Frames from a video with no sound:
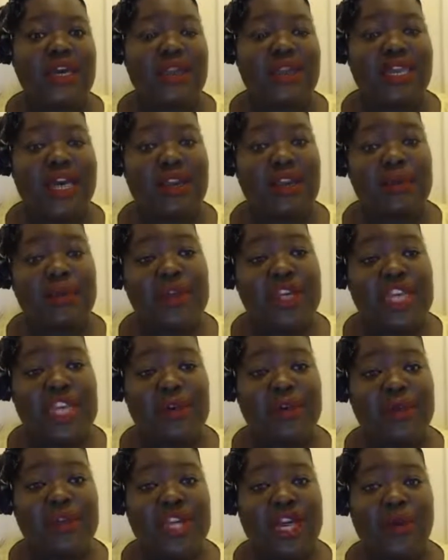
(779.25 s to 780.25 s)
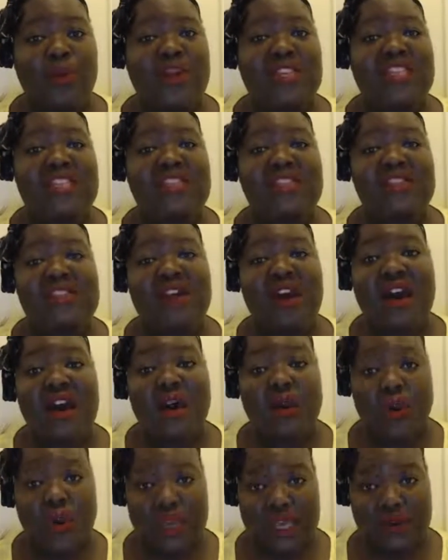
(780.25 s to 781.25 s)
that the people that we
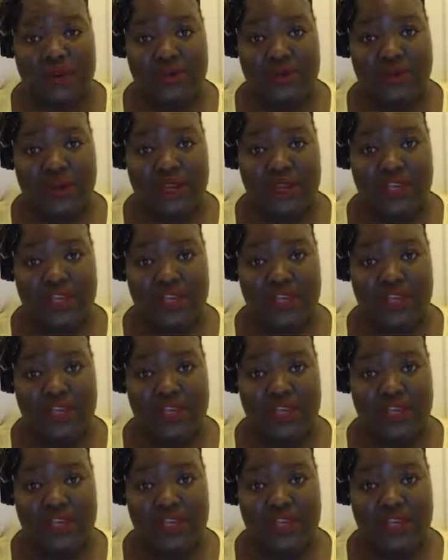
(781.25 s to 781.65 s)
start with,